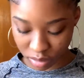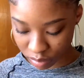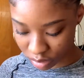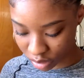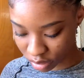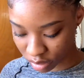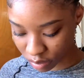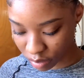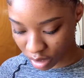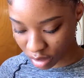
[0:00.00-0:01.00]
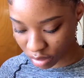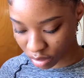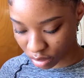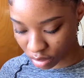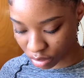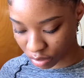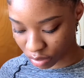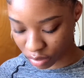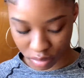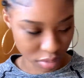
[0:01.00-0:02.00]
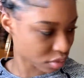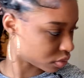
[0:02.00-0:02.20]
Put some edge control.